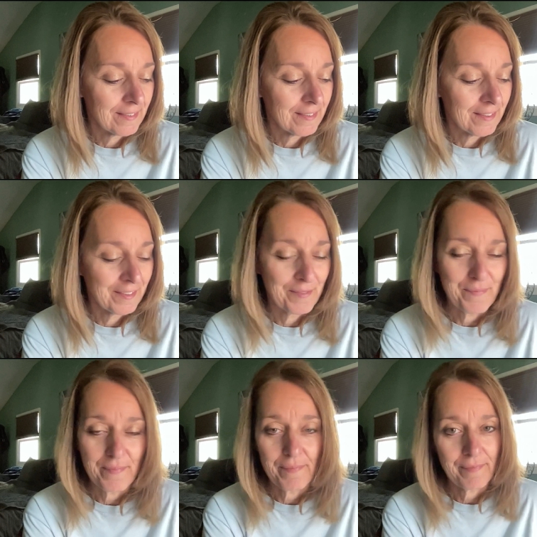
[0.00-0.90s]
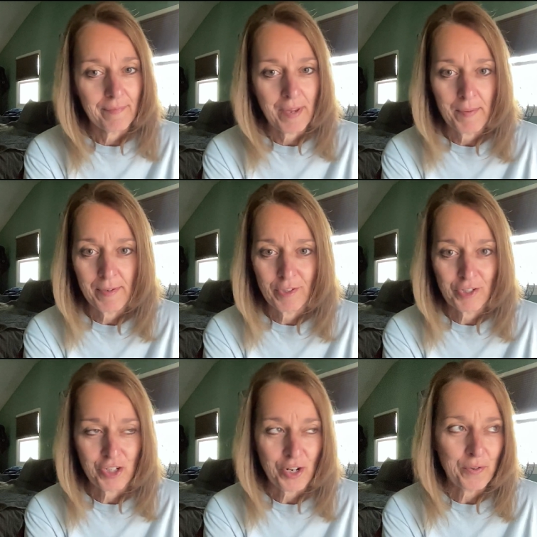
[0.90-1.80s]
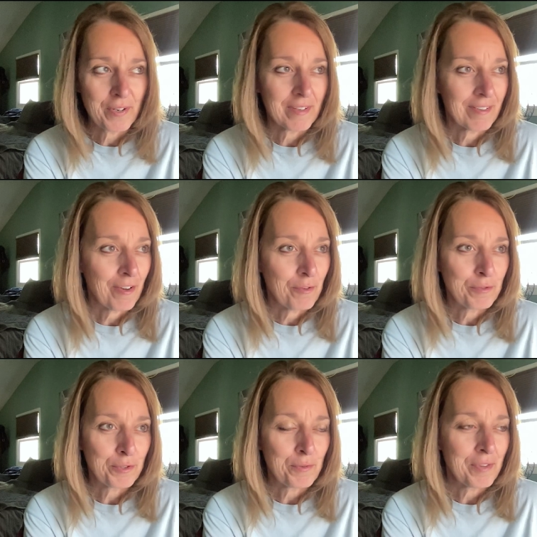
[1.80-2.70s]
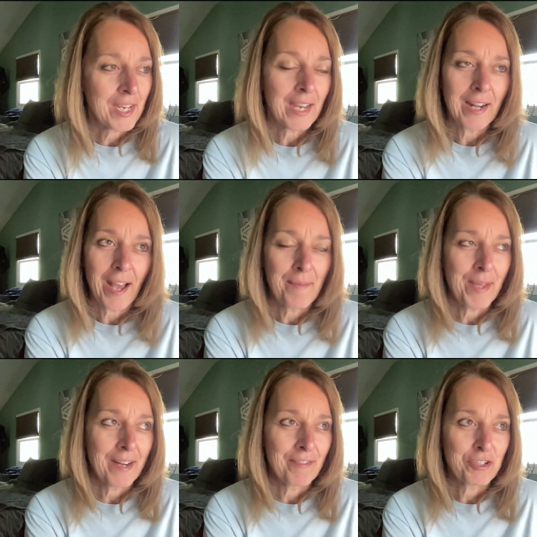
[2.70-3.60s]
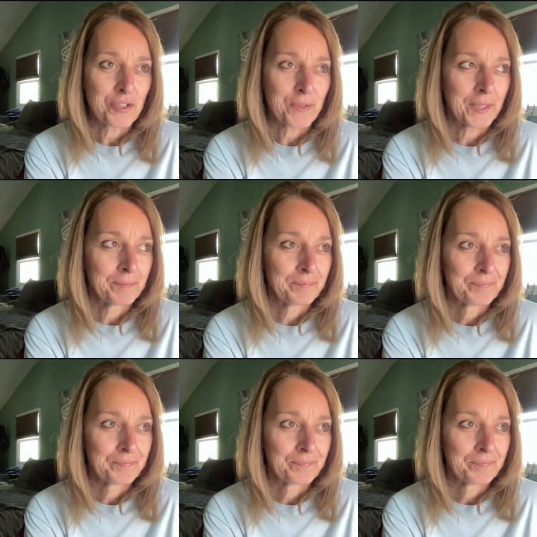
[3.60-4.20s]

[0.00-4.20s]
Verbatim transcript: Uh, maybe it was a joke, old school thinking. I'm not even sure.